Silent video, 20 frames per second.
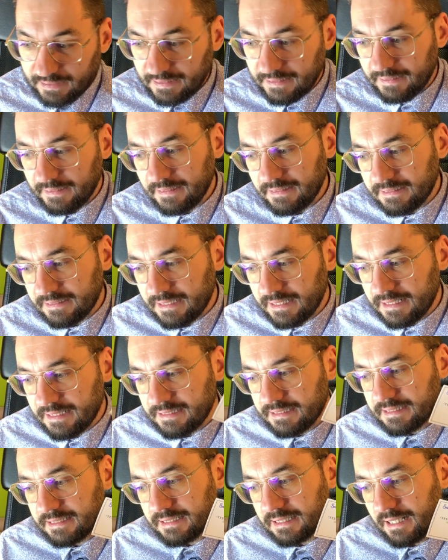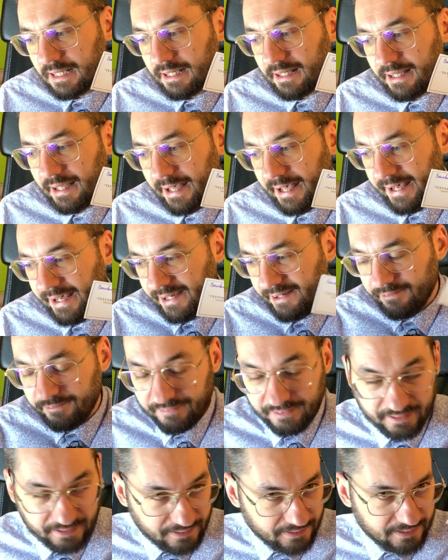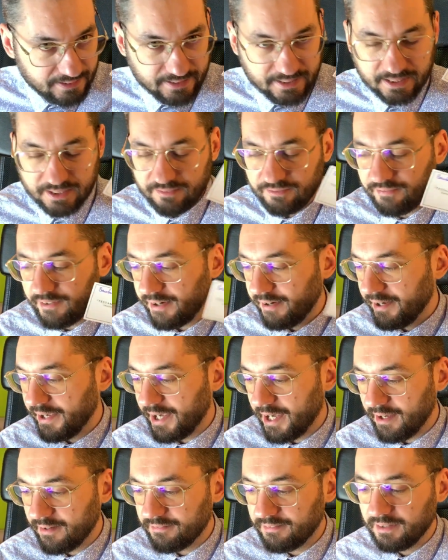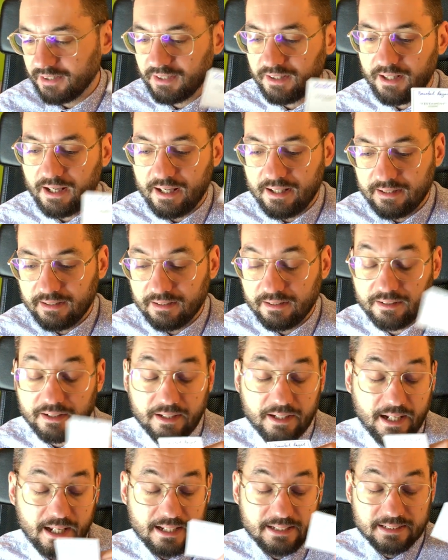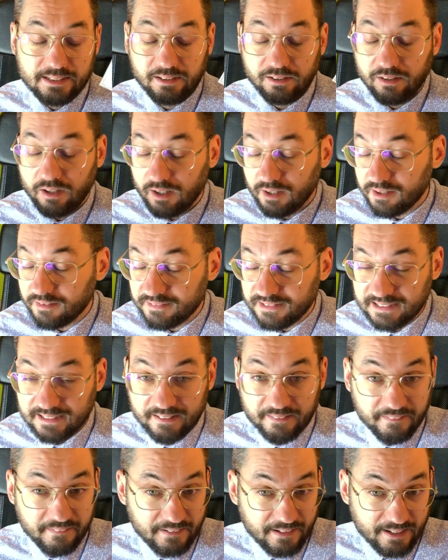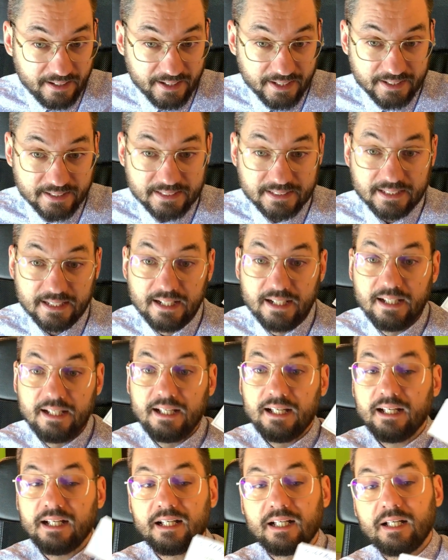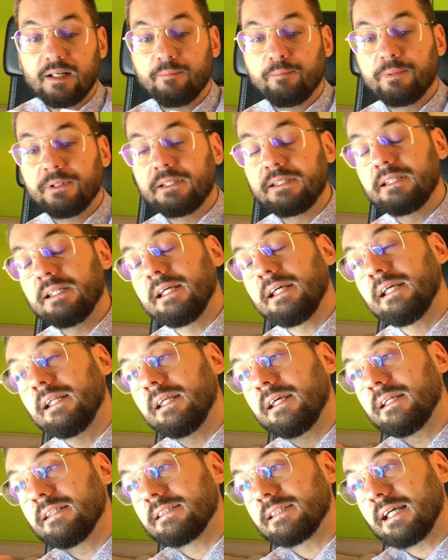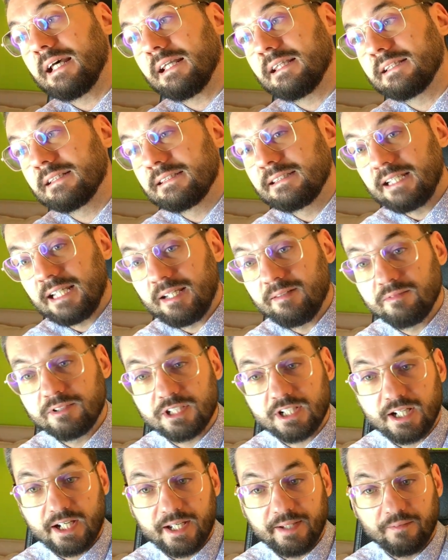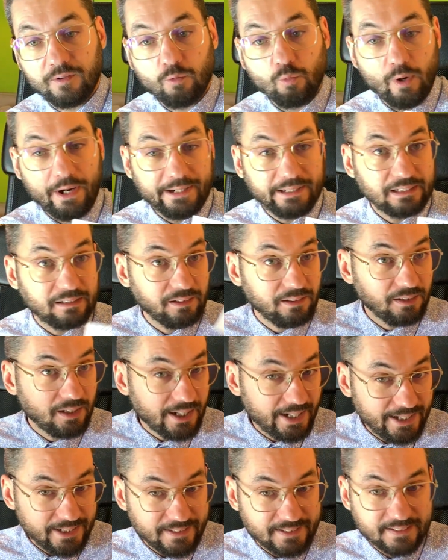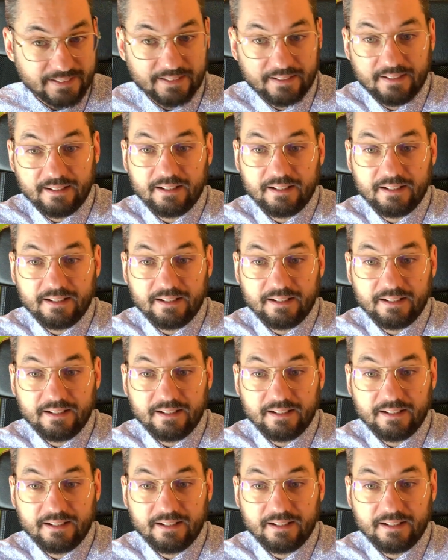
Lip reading: This is heavy. This is very heavy. It has a lot of synthetics, but it is at the same time quite light.